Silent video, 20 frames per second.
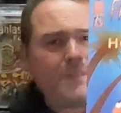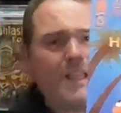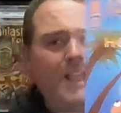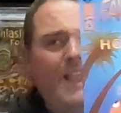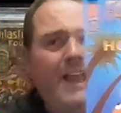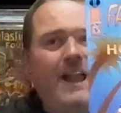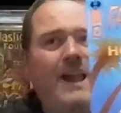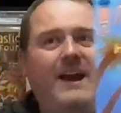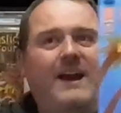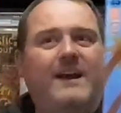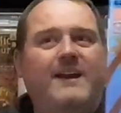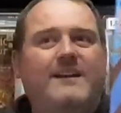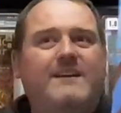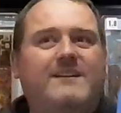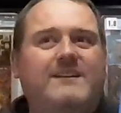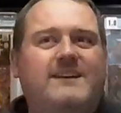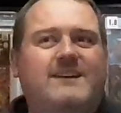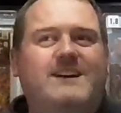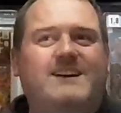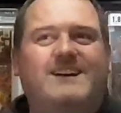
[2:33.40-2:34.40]
And
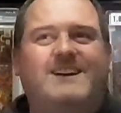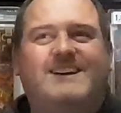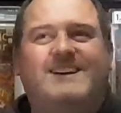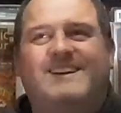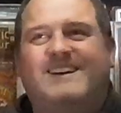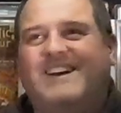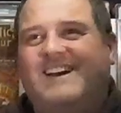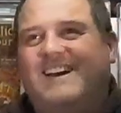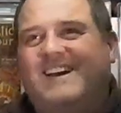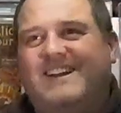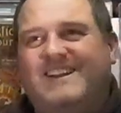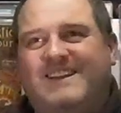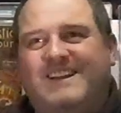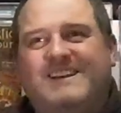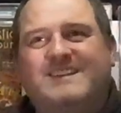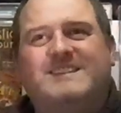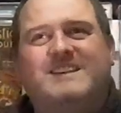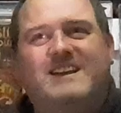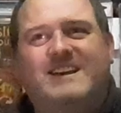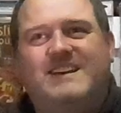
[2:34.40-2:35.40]

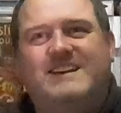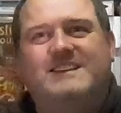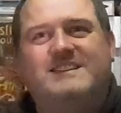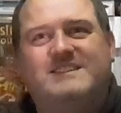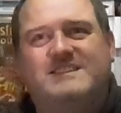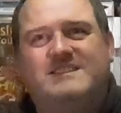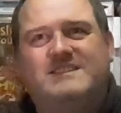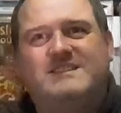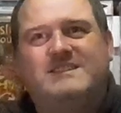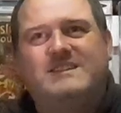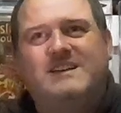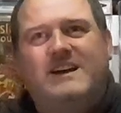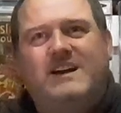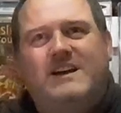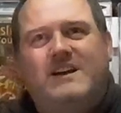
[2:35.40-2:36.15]
this is